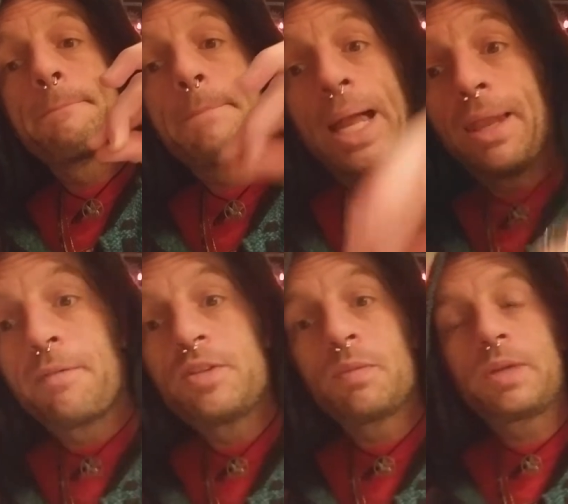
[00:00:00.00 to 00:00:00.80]
I
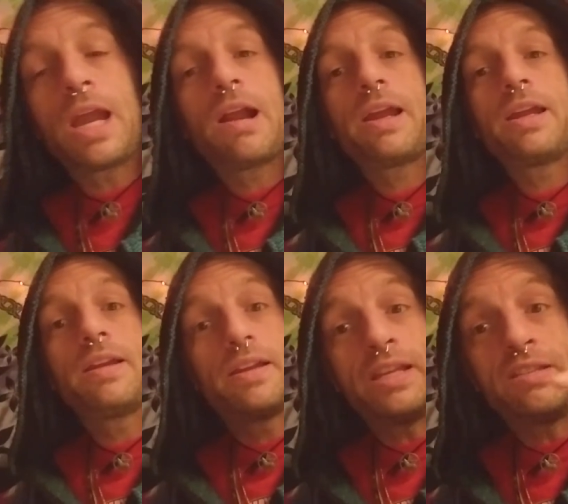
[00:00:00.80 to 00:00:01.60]
love Jim Carrey.
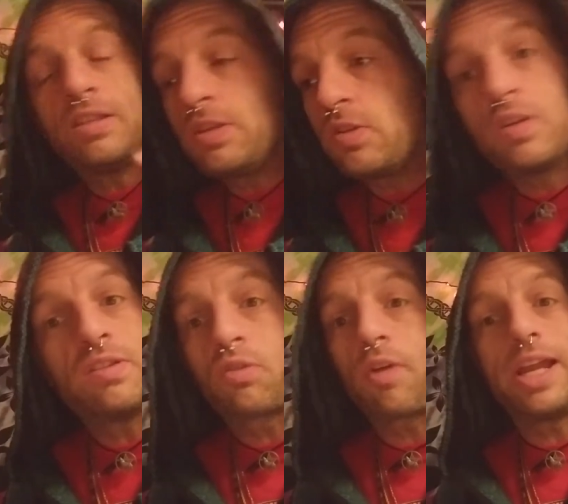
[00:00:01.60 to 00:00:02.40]

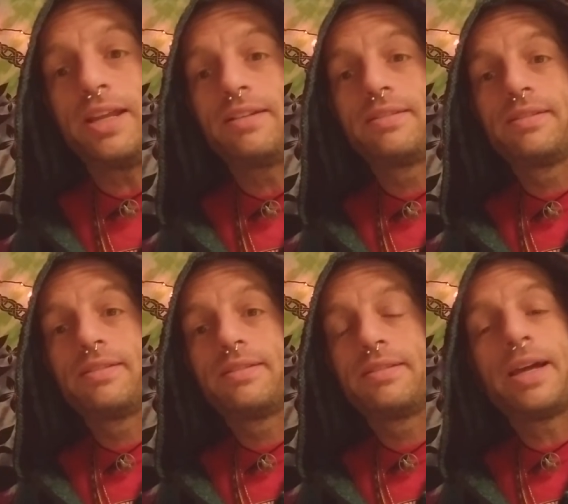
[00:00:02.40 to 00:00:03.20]
He's great.
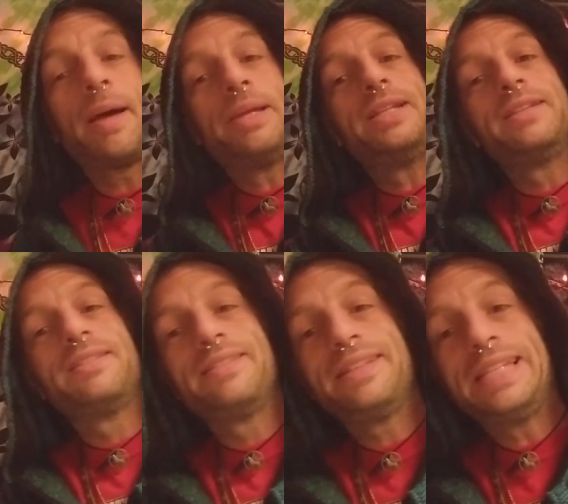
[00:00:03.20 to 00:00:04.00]
I mean,
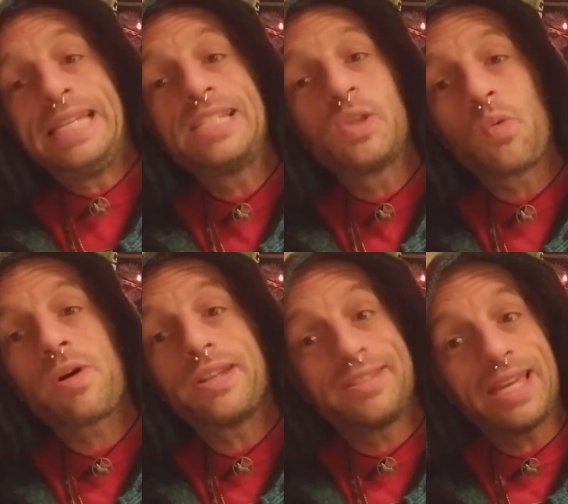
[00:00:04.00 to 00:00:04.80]
he's the
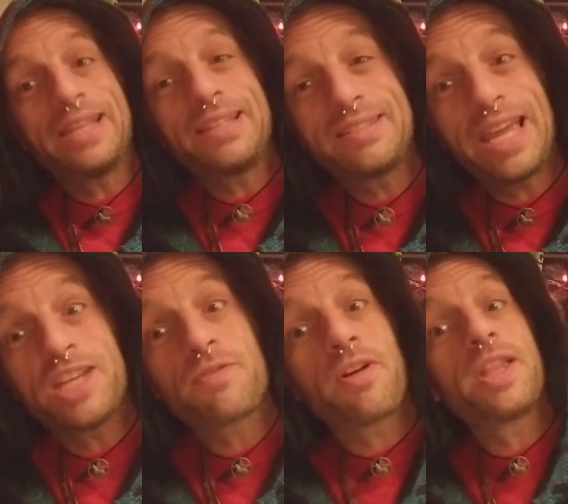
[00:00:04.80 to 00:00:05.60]
one setting the
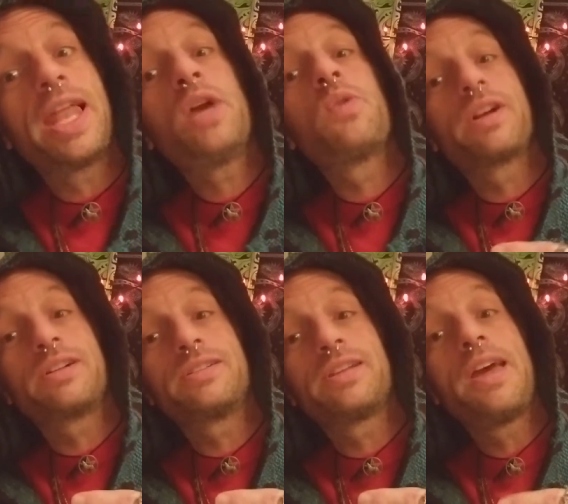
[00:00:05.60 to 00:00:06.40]
stage for the light workers.